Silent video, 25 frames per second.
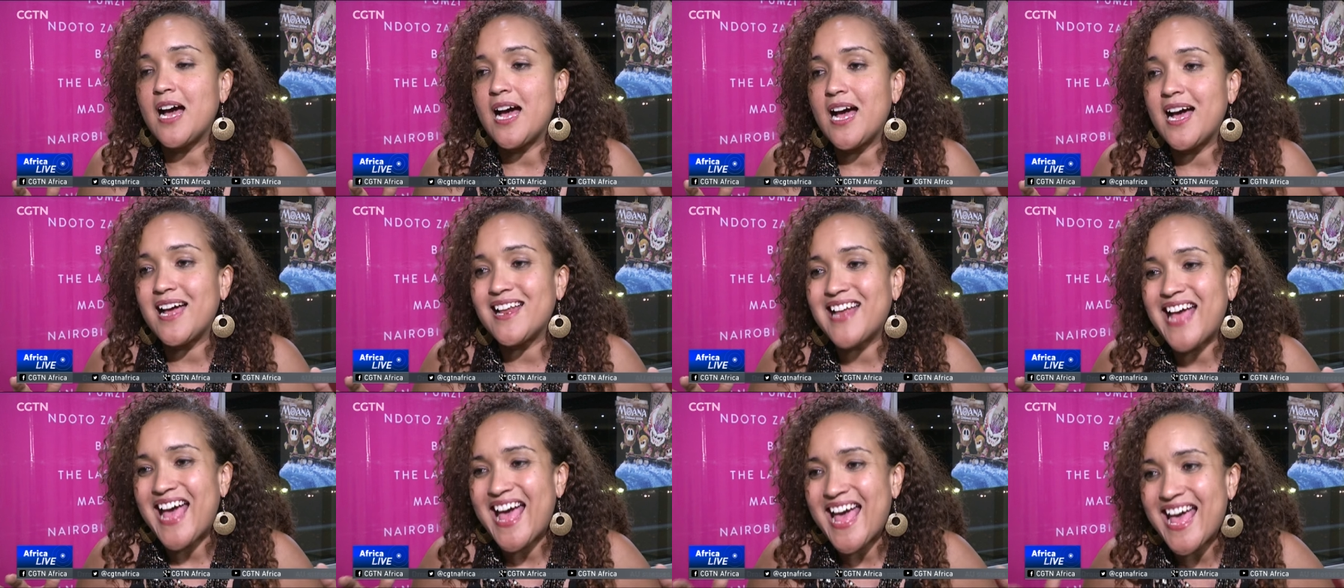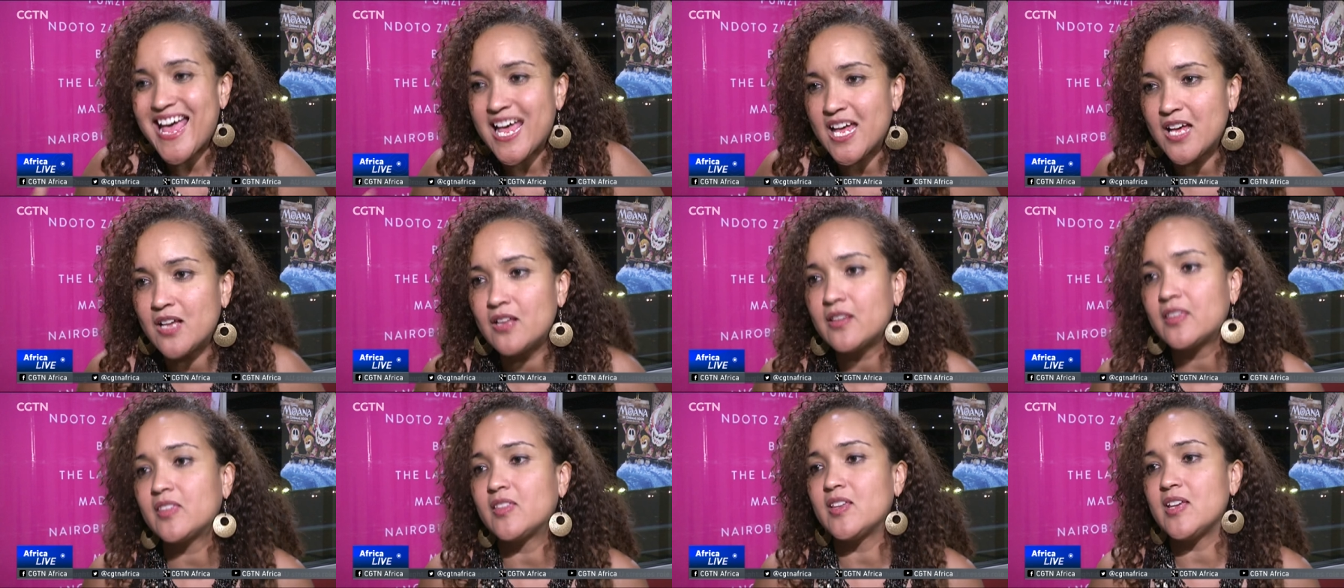a
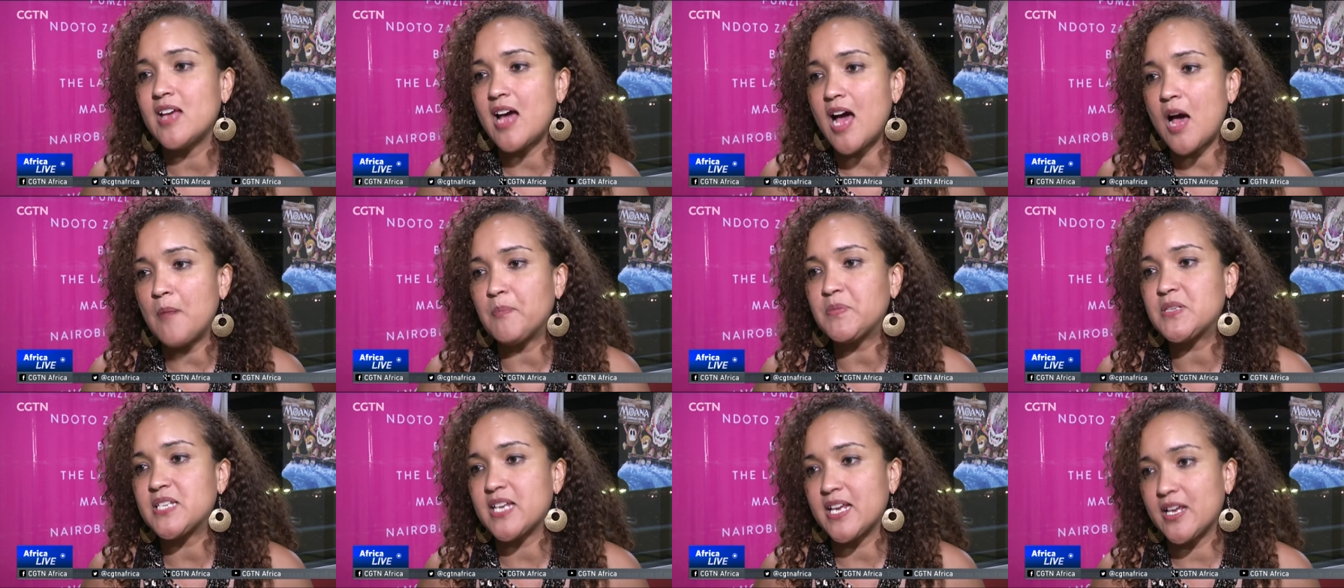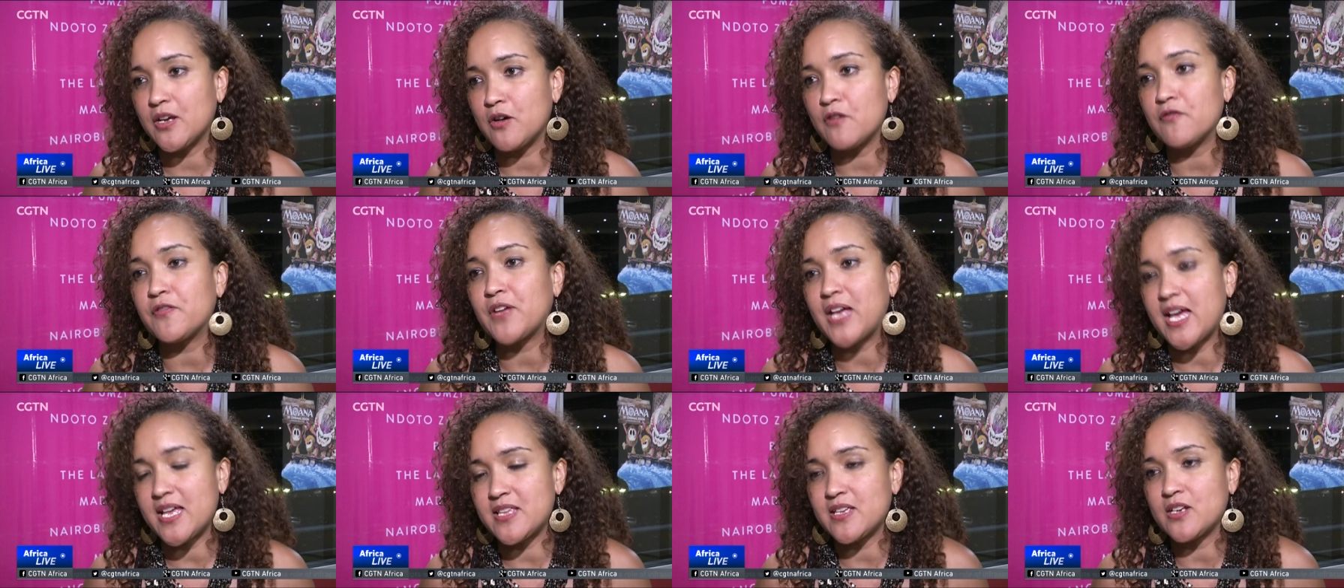healthy uptake of
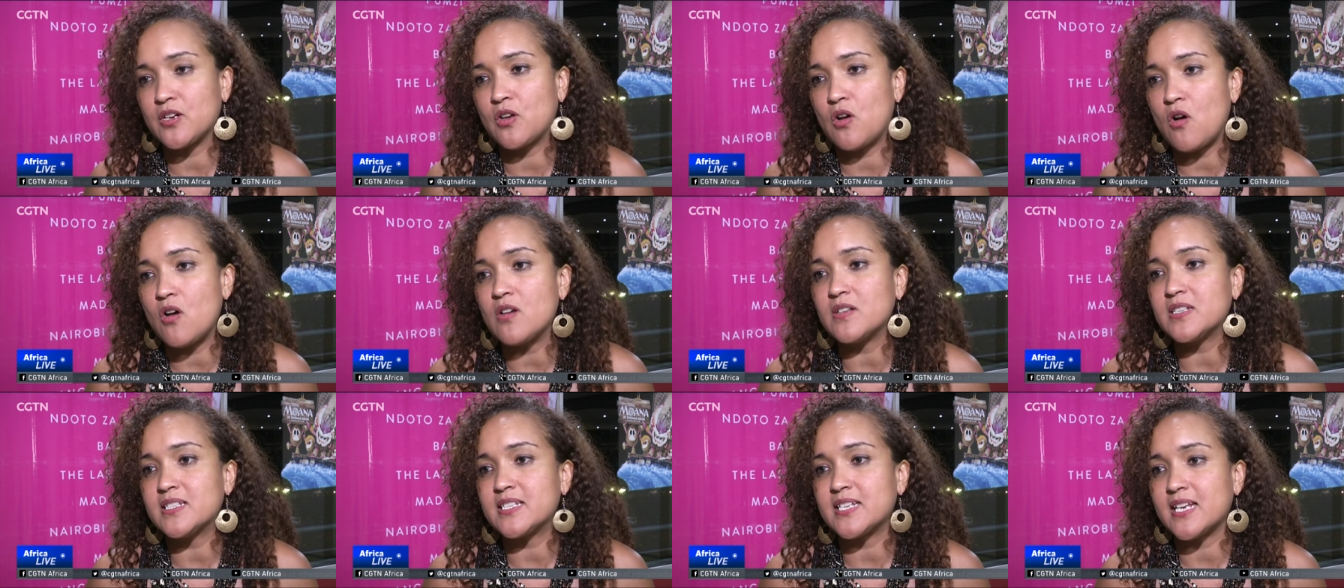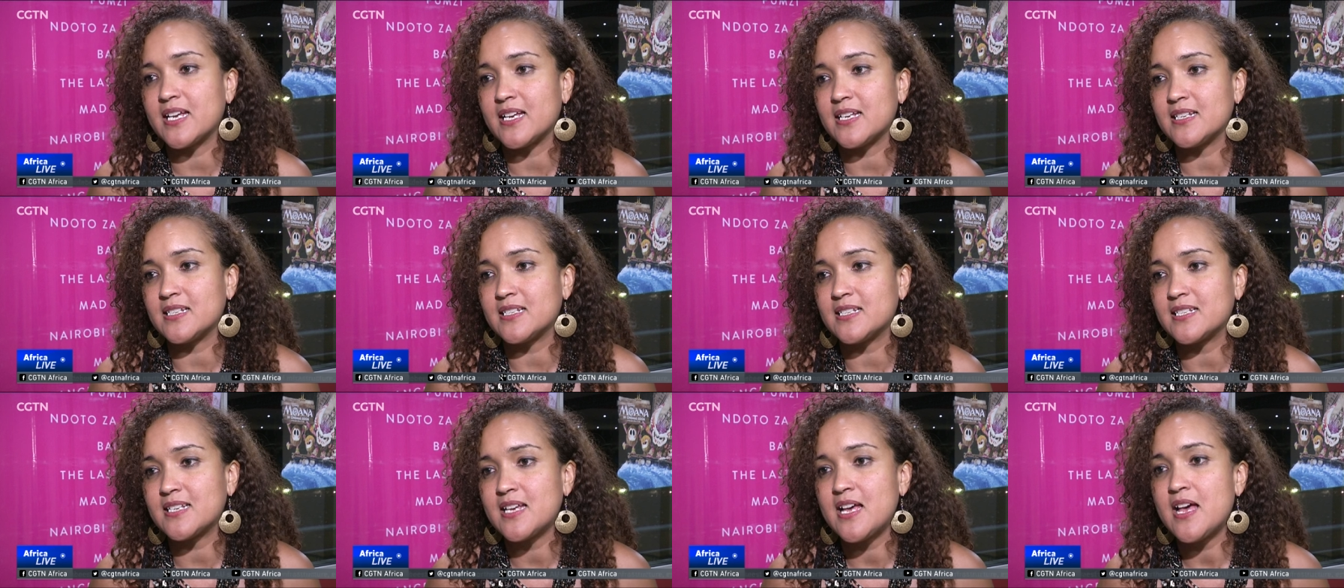Kenyan
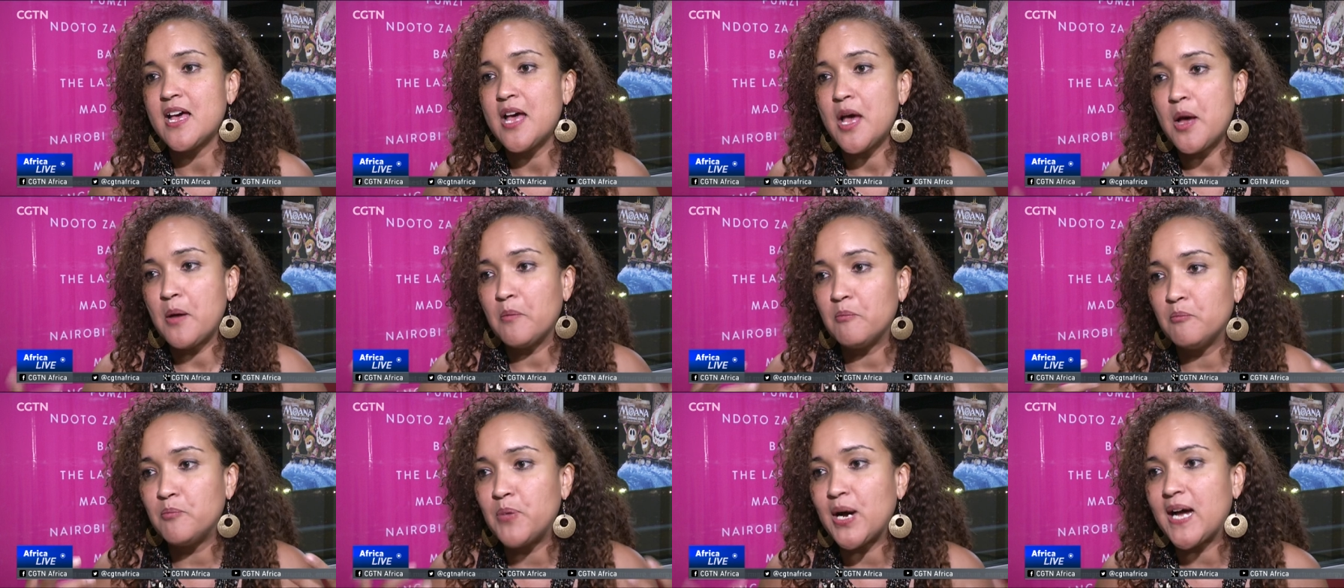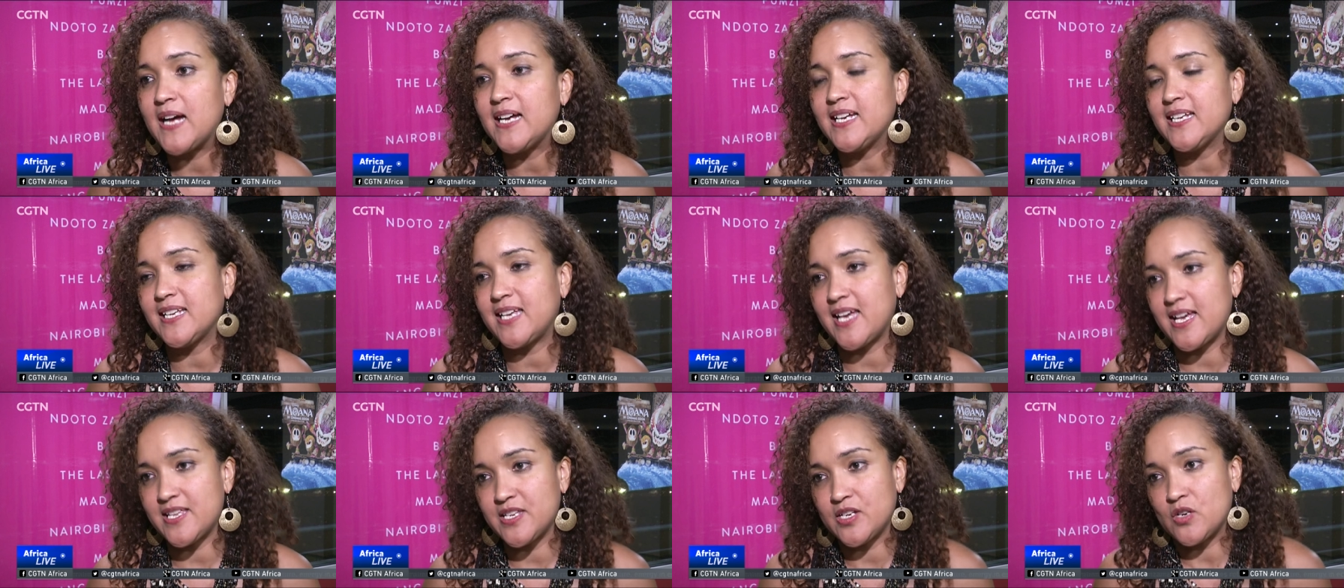content by
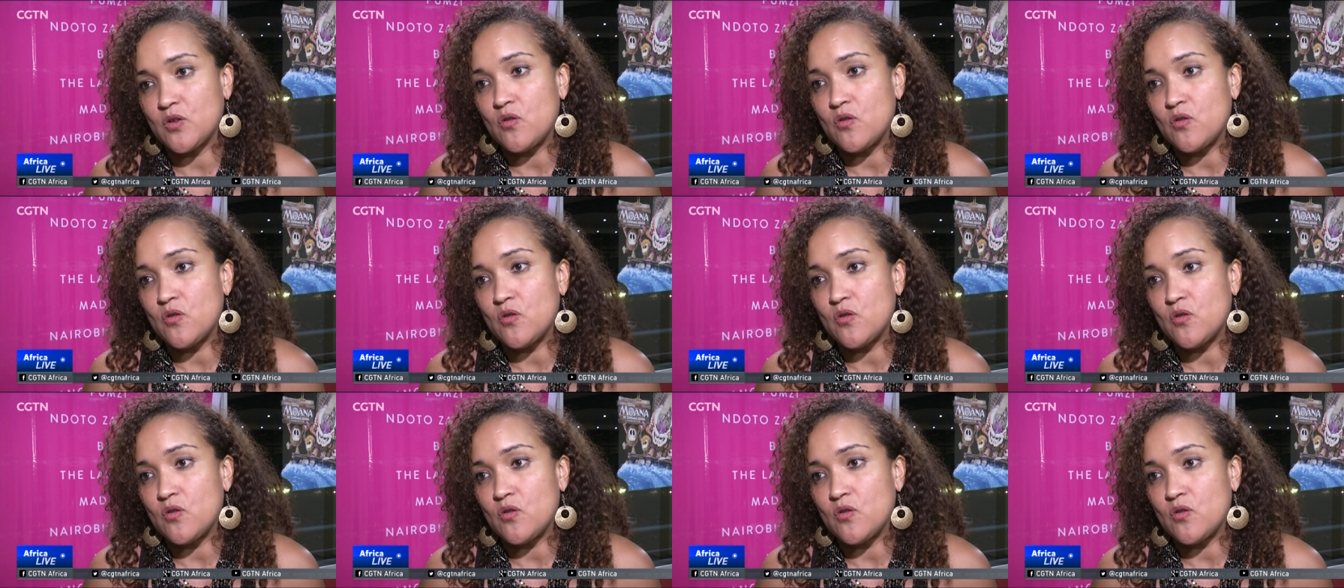Kenyan